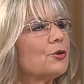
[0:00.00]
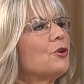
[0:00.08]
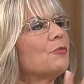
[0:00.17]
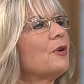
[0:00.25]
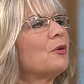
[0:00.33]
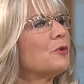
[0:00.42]

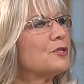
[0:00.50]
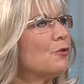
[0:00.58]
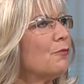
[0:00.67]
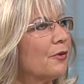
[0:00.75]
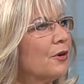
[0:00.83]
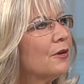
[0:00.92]
career was
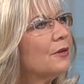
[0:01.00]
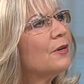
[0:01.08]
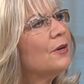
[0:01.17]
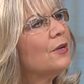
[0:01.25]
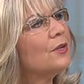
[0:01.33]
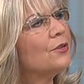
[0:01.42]
over.
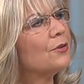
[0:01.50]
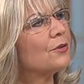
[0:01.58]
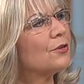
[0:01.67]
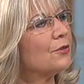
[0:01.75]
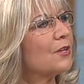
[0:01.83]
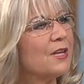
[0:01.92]
Your,
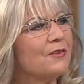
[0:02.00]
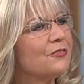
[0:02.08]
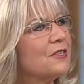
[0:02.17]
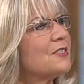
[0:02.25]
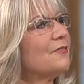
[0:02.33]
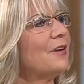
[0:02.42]
your
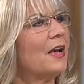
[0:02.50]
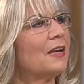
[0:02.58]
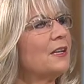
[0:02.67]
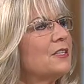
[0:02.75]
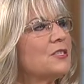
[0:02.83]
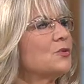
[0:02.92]
gift as a
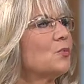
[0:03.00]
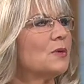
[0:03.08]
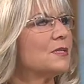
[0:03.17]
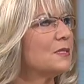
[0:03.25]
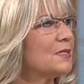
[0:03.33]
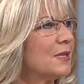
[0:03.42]
violinist
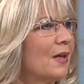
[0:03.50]
was